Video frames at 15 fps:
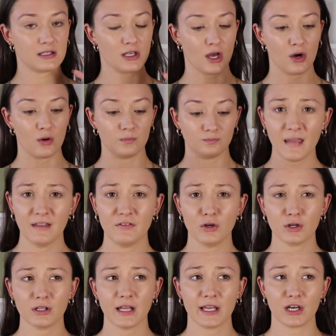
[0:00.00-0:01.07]
so if
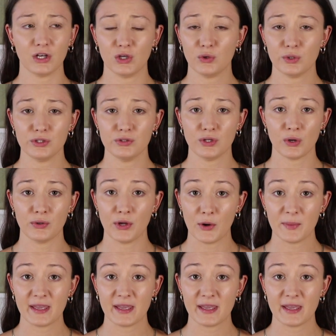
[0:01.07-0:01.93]
you're like new and you don't know